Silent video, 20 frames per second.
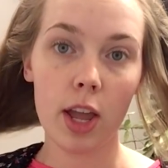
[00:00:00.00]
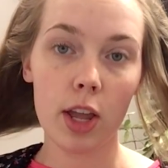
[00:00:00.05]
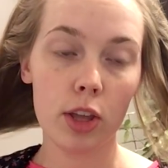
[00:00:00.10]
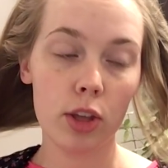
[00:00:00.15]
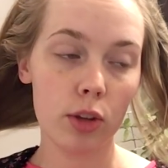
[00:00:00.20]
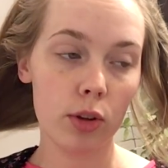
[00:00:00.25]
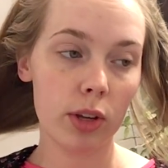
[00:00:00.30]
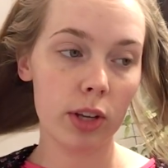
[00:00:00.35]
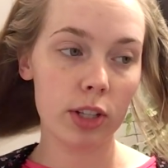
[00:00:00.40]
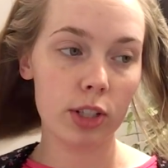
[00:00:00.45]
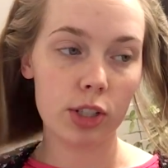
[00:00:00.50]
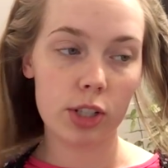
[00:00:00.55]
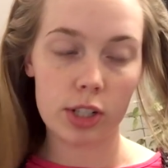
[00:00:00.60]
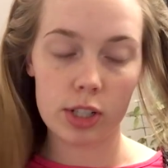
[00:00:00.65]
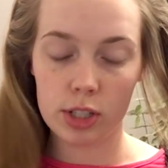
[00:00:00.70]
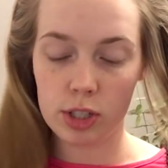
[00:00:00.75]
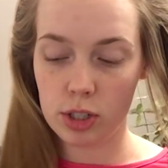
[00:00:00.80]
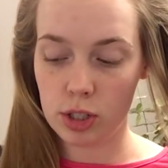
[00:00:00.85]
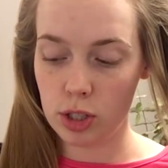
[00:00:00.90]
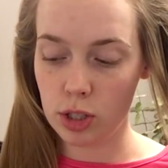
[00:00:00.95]
you can
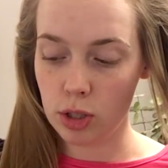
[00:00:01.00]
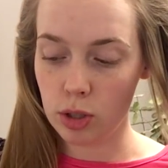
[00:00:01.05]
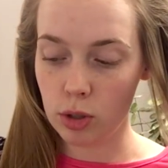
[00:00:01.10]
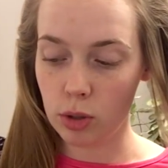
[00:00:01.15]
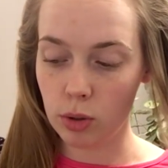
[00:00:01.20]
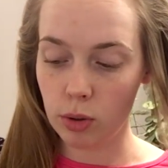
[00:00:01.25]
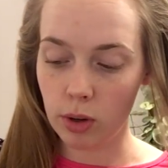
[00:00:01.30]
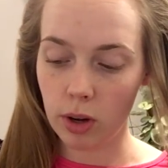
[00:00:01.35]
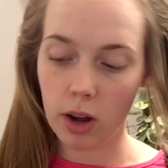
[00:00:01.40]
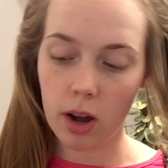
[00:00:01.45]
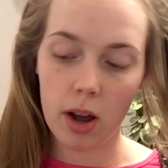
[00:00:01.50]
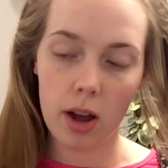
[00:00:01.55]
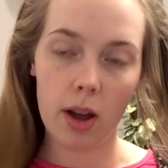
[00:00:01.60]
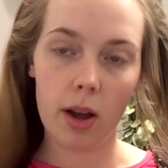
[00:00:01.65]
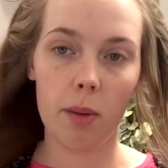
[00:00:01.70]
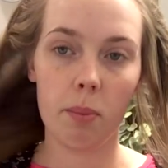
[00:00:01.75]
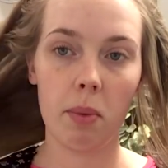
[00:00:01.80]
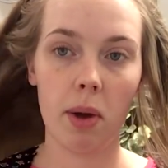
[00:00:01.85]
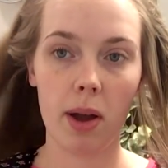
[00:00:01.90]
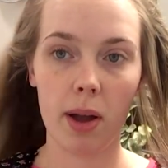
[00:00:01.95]
just do
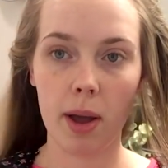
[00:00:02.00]
a